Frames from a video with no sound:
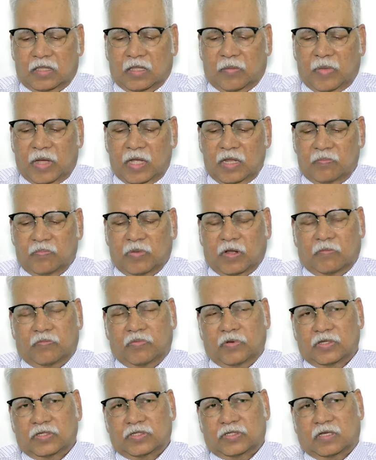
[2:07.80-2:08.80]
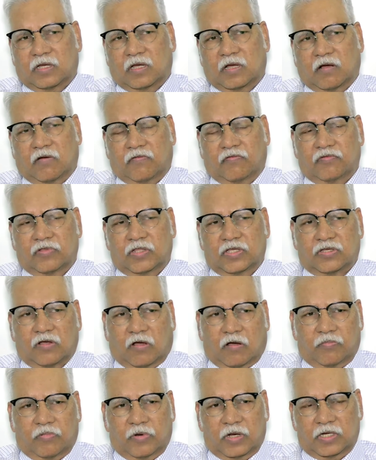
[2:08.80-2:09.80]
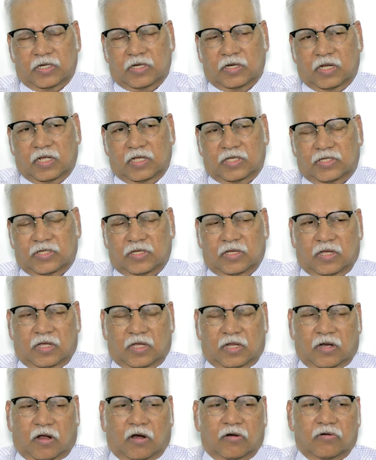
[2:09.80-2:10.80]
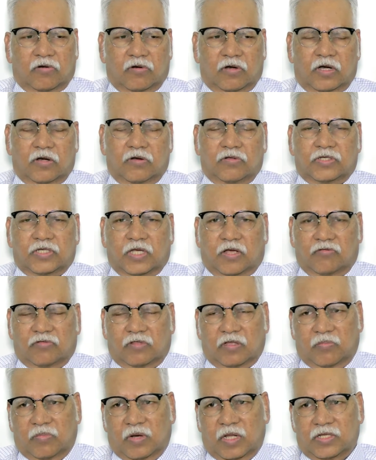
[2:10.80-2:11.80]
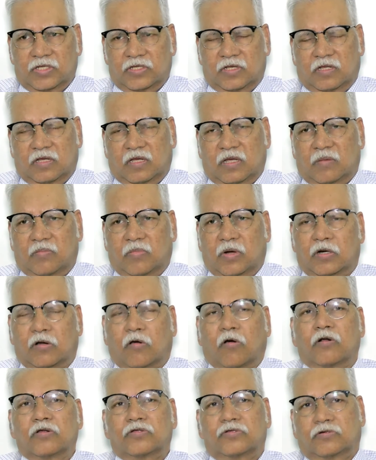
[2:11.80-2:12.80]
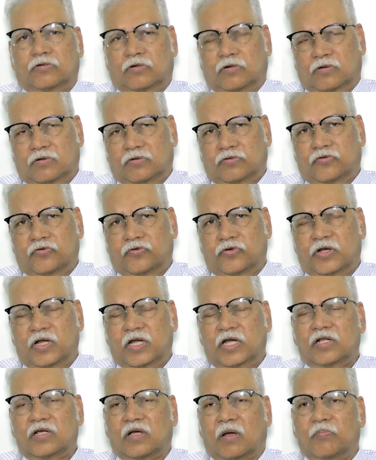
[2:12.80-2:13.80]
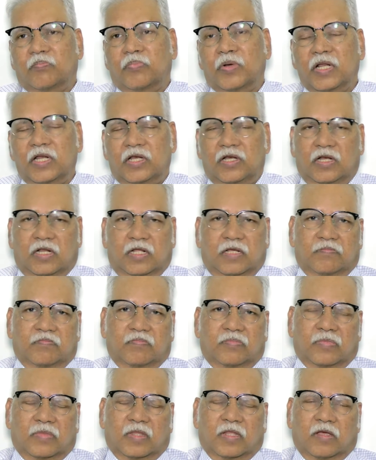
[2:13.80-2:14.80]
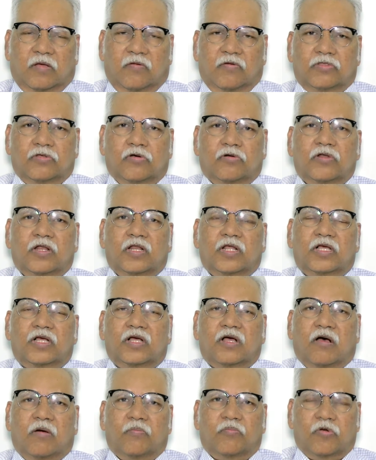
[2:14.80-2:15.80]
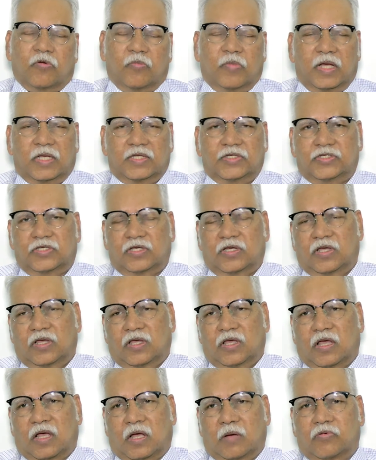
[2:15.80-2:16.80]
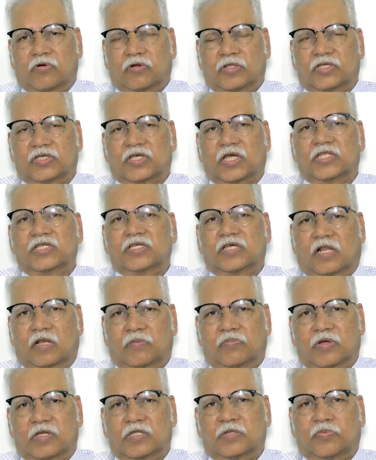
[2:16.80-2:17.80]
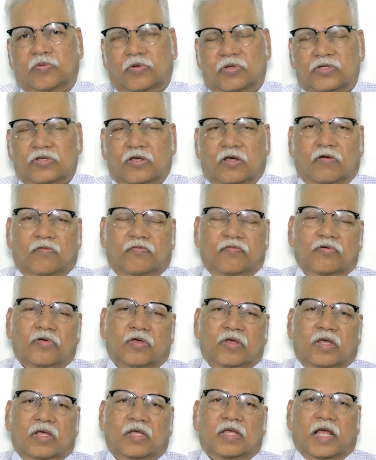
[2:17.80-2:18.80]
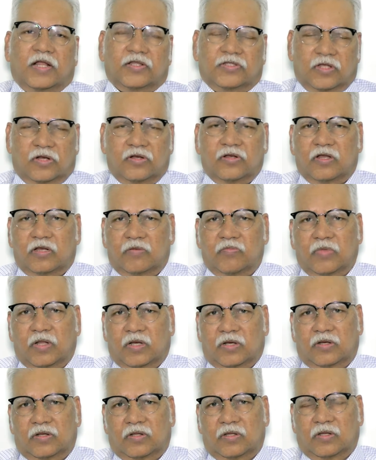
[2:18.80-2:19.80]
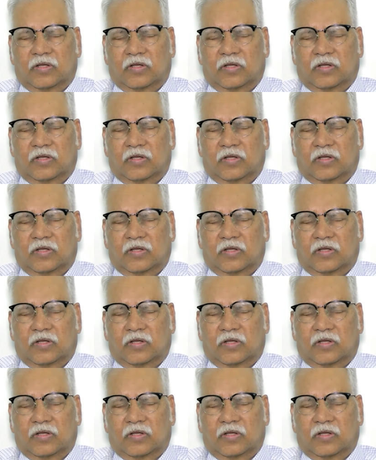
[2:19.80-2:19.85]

The main purpose of this operation is not only to save the breast, but also to treat completely without any compromise about the surgical principles of cancer treatment.